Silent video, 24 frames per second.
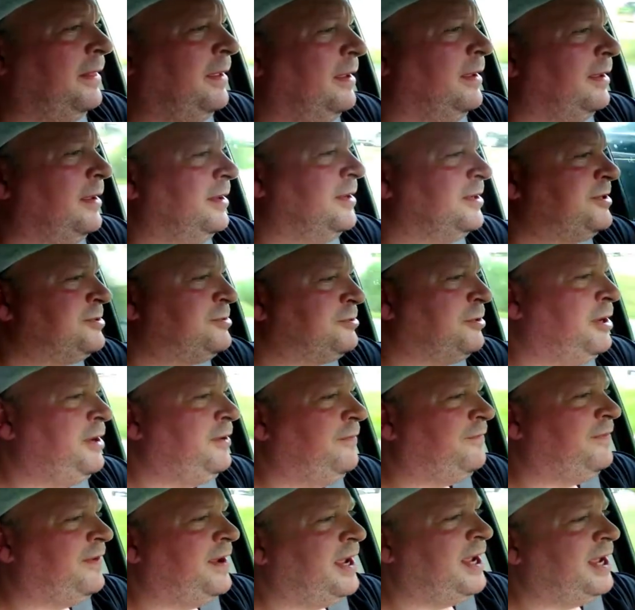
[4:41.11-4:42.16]
uh,
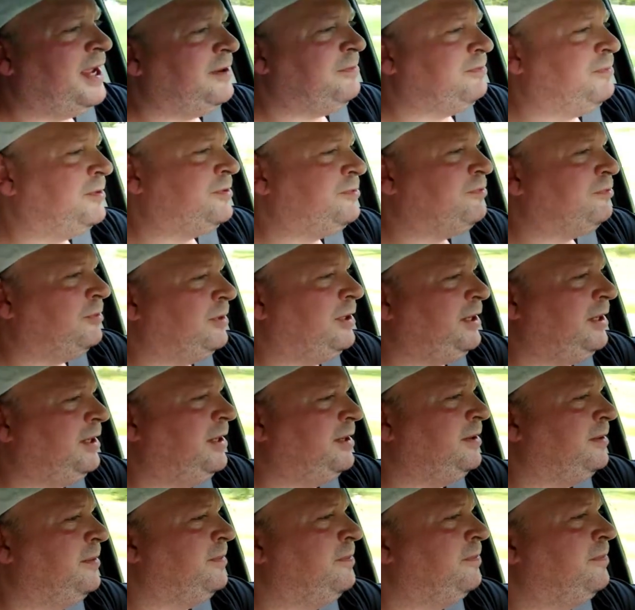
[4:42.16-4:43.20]
street fight
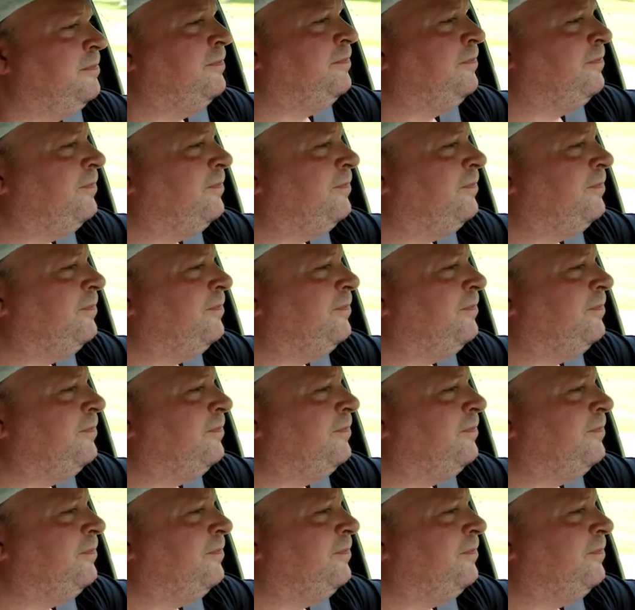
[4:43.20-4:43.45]
between